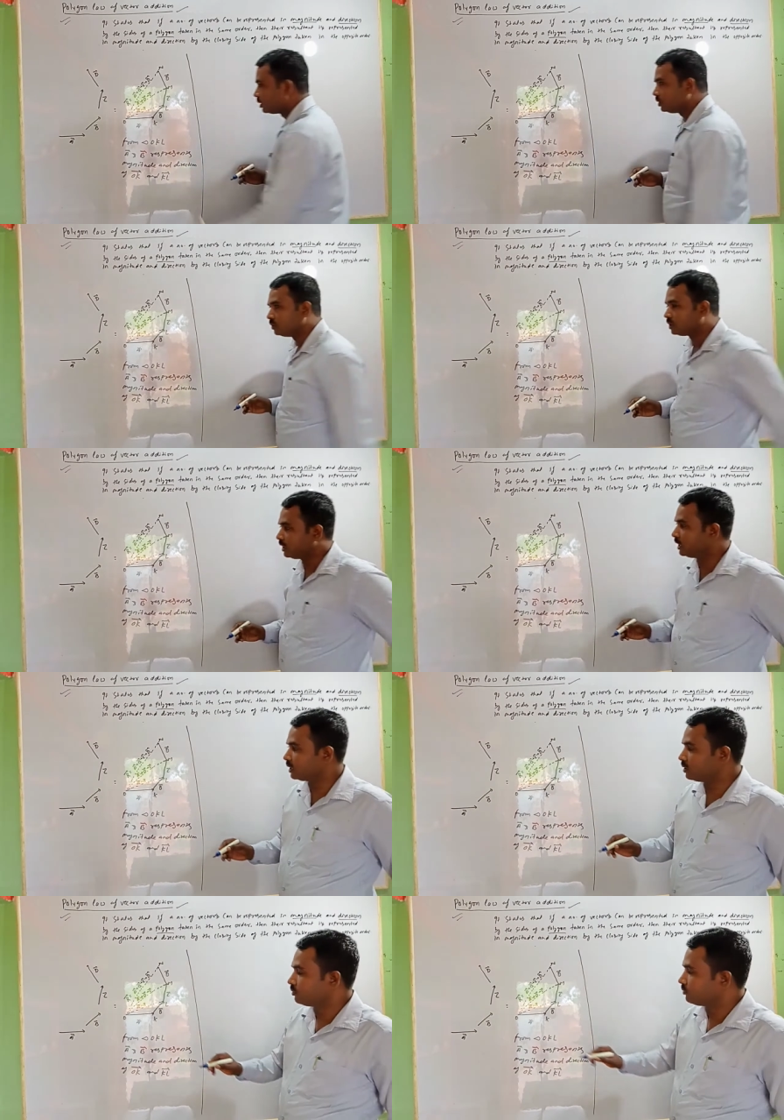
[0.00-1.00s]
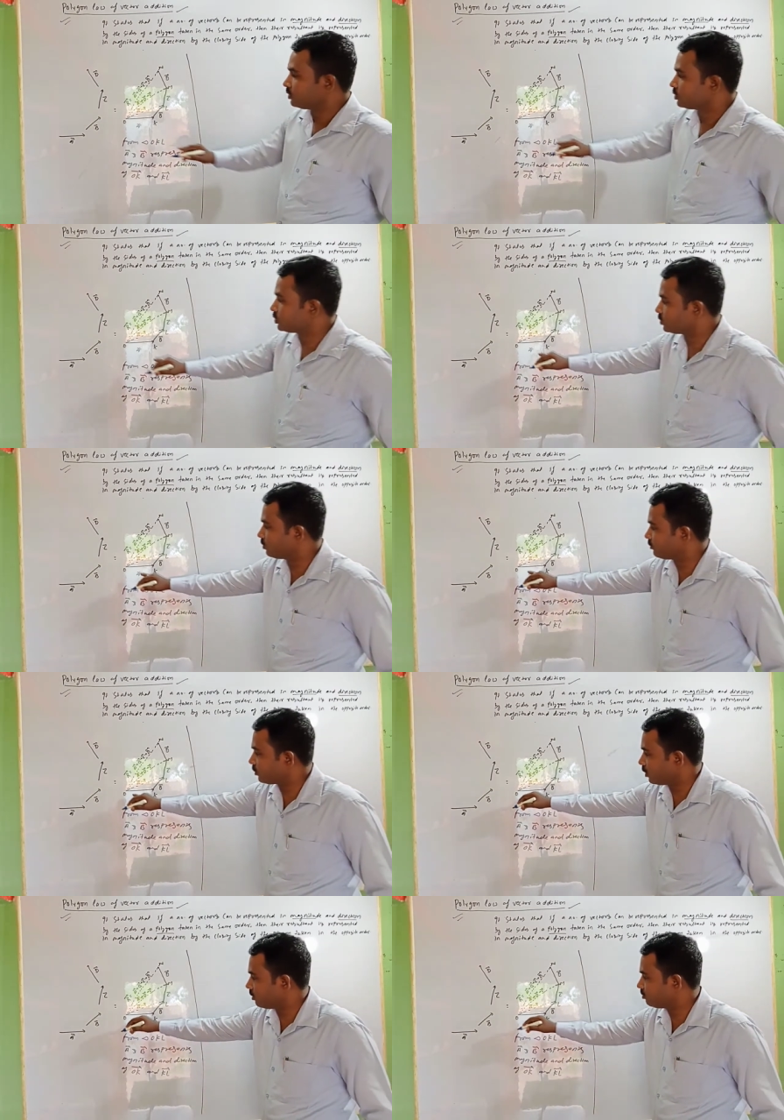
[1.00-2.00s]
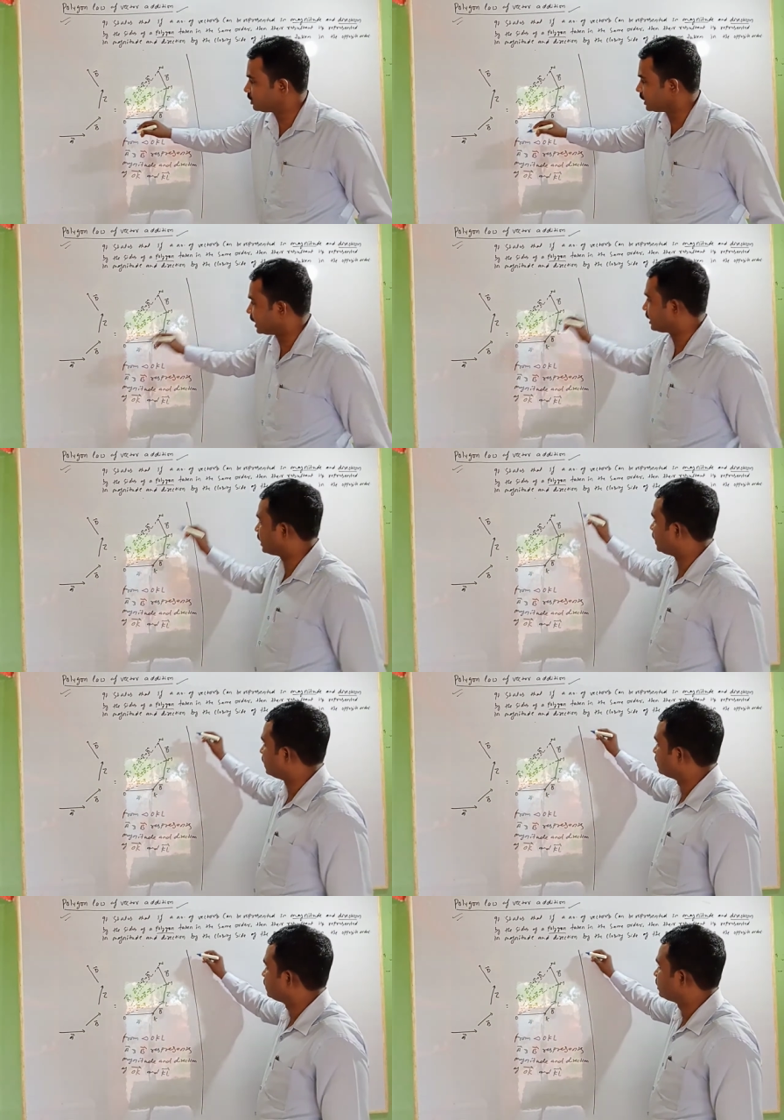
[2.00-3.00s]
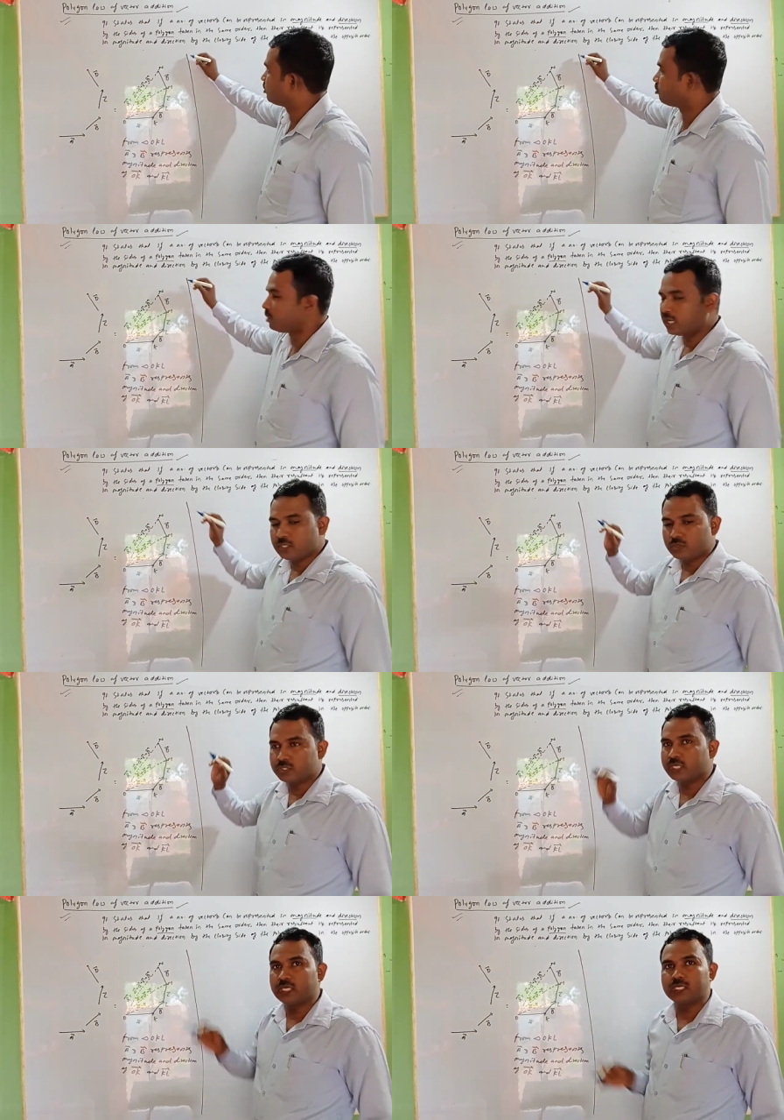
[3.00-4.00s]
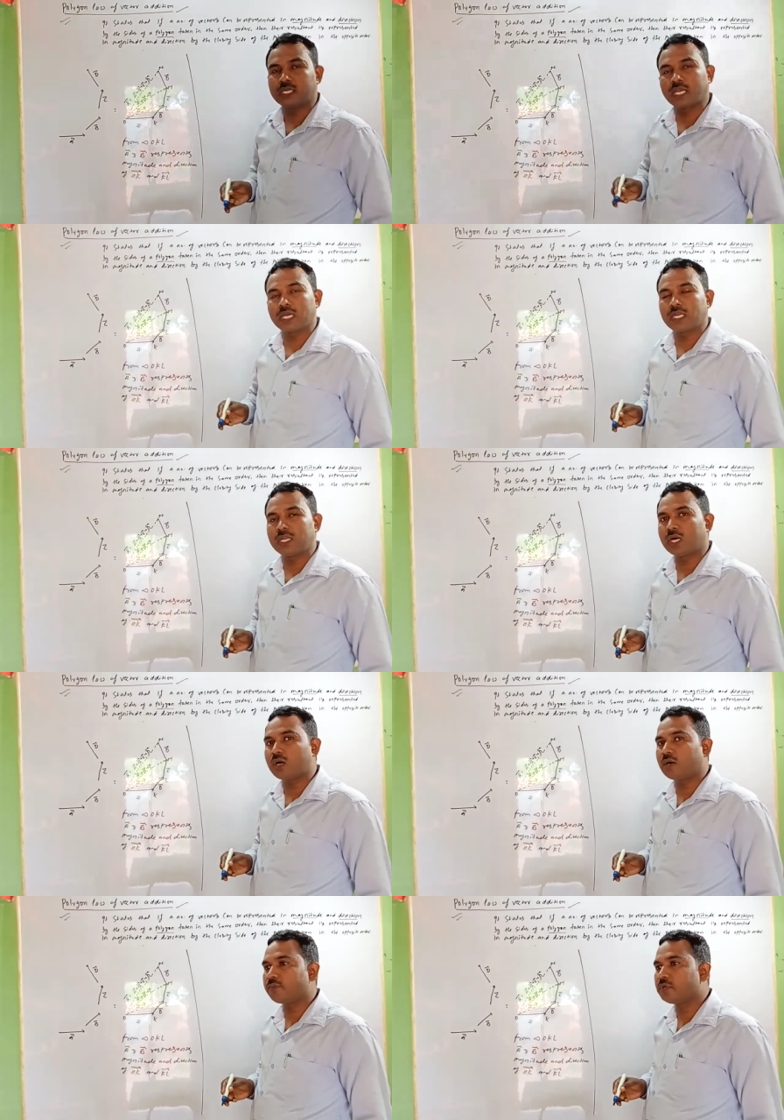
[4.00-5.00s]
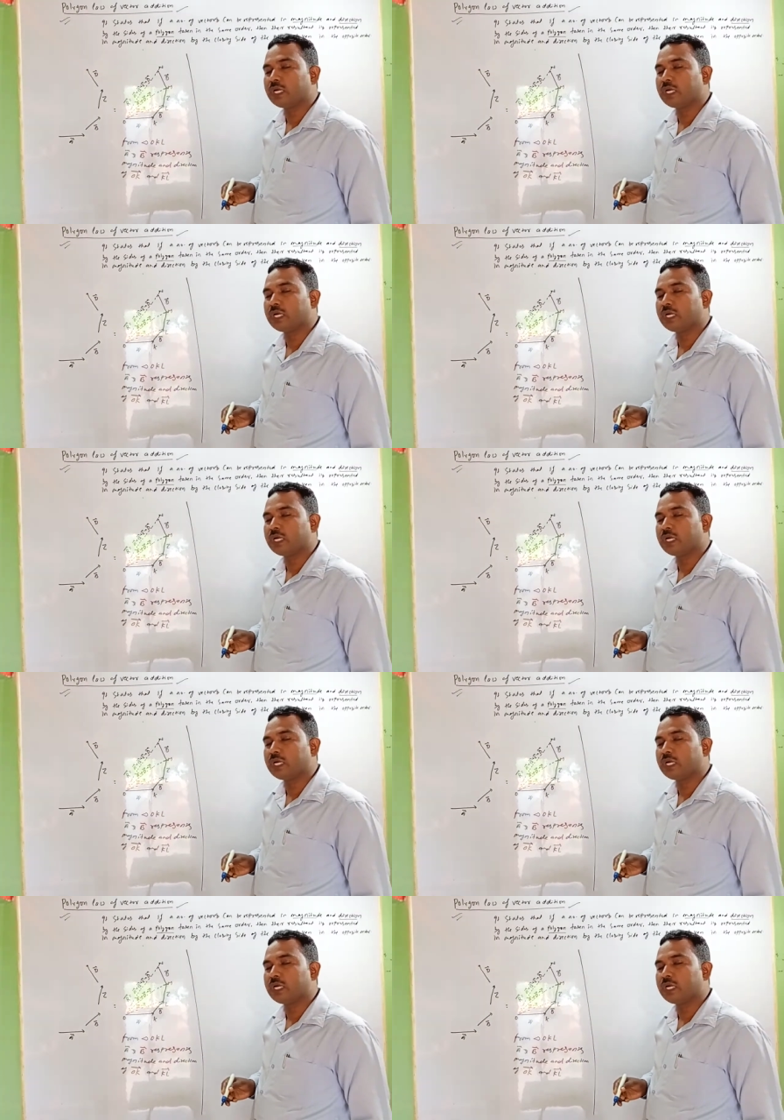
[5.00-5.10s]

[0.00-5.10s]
you take, so from triangle, by using triangle law of